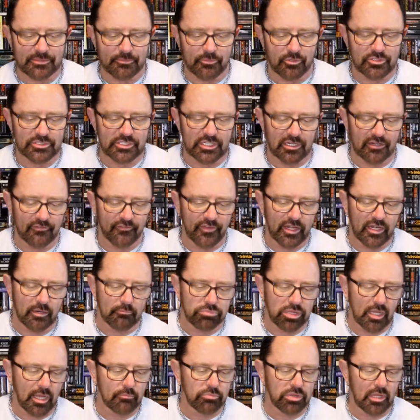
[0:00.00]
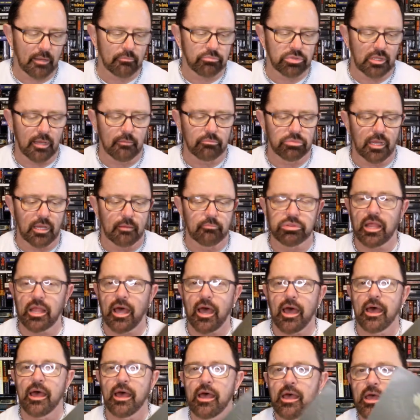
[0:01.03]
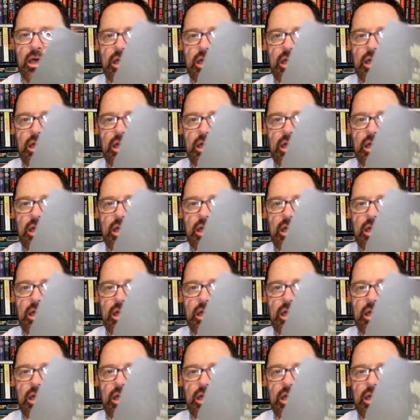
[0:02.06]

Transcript: most innovative, blah, blah, blah, blah, blah.